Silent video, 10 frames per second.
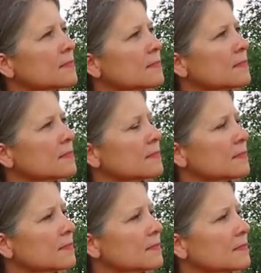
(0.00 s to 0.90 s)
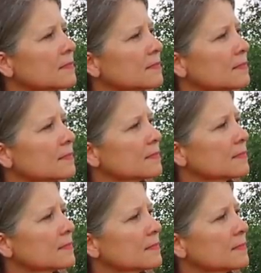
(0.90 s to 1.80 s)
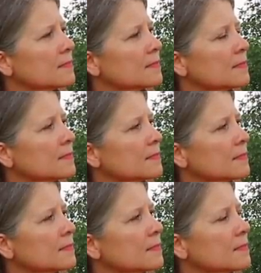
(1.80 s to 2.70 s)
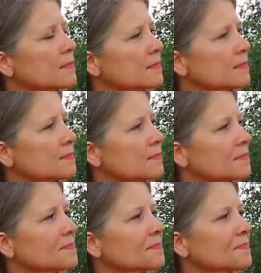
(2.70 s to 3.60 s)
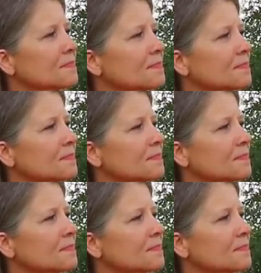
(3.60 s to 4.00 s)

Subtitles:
(not speaking)